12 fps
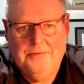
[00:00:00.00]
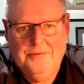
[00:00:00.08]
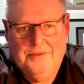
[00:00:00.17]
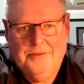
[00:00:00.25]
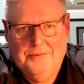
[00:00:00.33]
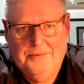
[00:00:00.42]

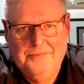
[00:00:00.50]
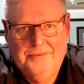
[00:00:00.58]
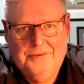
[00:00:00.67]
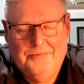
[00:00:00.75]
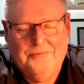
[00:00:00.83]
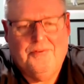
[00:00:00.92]

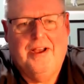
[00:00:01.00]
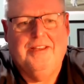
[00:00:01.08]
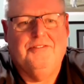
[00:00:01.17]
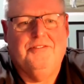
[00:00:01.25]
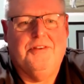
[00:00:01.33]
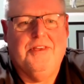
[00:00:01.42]
the
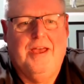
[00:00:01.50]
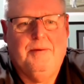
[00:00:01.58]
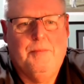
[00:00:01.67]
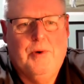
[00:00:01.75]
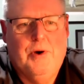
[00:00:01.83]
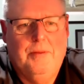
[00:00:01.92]
phrase that
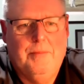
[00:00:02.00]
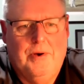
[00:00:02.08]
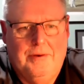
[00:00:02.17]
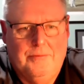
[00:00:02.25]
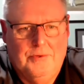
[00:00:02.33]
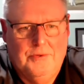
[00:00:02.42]
came to my
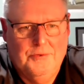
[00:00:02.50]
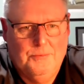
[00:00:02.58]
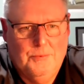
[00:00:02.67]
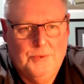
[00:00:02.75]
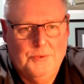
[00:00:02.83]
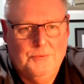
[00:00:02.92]
mind was
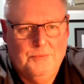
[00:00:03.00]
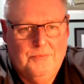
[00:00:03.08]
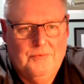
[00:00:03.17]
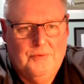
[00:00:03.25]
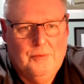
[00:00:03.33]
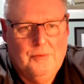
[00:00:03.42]

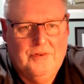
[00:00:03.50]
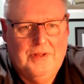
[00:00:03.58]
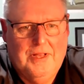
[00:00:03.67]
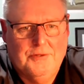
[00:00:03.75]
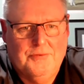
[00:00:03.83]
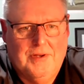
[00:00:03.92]
form
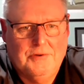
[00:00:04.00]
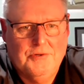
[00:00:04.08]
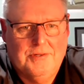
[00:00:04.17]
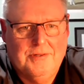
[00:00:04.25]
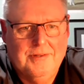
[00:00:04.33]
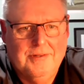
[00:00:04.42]
follows
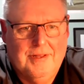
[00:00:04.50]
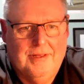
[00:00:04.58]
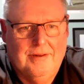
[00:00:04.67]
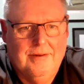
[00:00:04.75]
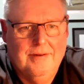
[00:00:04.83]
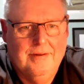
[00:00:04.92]
function,
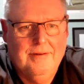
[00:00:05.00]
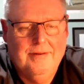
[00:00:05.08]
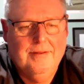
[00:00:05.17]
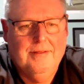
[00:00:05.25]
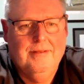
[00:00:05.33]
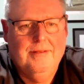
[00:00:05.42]
and
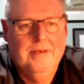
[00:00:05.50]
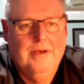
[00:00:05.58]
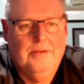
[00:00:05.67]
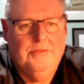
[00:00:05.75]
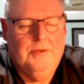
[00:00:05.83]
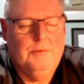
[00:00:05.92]

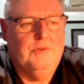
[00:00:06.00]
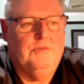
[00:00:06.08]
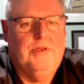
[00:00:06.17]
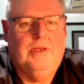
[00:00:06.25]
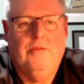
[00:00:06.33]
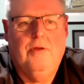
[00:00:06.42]
I think we're
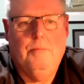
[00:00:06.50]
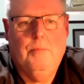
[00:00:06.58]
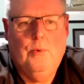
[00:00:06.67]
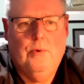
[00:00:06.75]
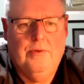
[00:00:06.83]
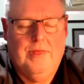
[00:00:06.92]
seeing a lot
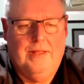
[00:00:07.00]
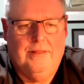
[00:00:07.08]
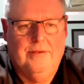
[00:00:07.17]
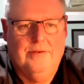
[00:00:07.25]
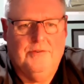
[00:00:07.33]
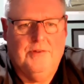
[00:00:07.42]
more of that
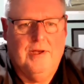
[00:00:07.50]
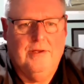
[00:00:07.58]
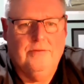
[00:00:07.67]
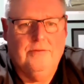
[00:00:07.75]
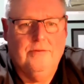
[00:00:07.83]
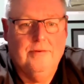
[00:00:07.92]
these
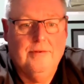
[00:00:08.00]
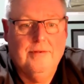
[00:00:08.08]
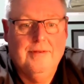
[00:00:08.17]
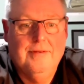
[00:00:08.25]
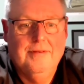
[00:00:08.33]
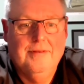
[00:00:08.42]
days.
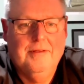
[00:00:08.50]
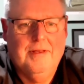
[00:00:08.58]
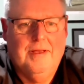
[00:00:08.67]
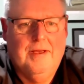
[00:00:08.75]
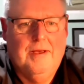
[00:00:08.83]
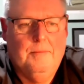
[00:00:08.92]

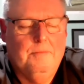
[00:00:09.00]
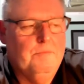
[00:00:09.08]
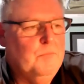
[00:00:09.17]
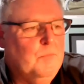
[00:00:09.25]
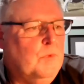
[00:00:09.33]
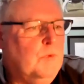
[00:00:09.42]

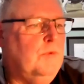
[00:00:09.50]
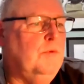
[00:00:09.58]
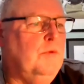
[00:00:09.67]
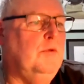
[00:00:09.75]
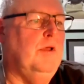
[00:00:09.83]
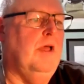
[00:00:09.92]
And
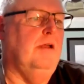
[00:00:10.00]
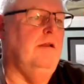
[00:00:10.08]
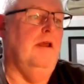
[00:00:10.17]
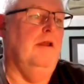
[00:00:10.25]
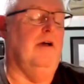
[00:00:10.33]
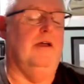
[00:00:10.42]

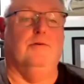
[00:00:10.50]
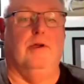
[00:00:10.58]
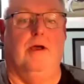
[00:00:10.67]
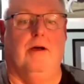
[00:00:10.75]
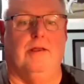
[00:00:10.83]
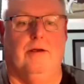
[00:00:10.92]
I
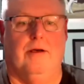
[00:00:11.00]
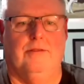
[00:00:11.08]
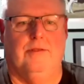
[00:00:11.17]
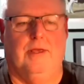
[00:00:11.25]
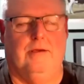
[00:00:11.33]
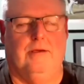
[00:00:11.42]
agree. I
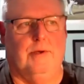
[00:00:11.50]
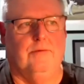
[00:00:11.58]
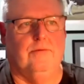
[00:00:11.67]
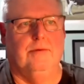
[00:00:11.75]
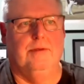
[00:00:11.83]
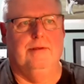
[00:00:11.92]
think
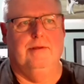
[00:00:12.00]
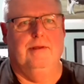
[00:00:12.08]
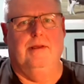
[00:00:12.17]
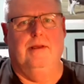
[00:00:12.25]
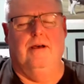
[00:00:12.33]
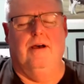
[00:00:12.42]

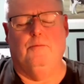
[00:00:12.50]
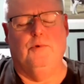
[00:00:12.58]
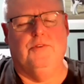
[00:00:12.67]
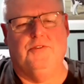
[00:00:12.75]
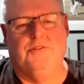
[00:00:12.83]
I wouldn't